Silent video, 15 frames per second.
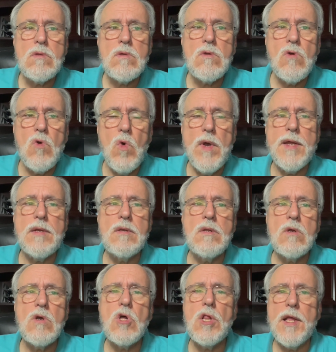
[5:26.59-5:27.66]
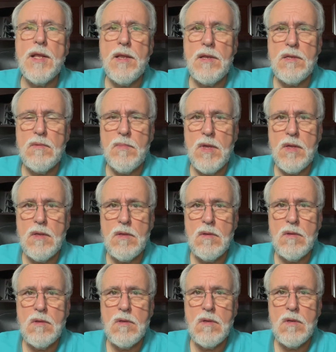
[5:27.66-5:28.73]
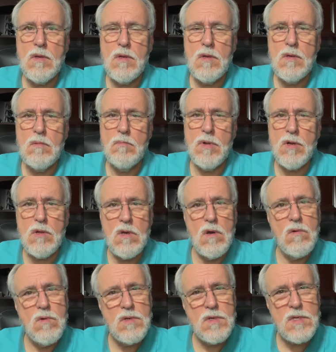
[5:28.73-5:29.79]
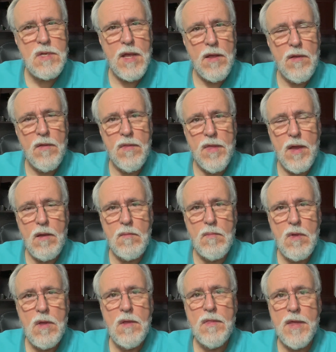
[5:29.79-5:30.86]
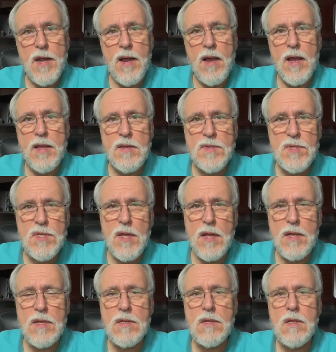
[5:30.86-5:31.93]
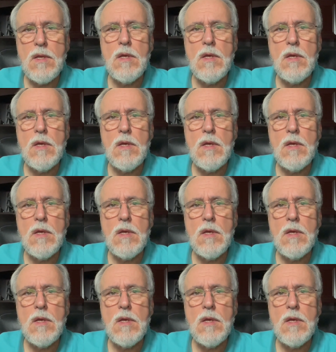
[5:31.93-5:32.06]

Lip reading: quit clinging to me, but go and tell them that I ascend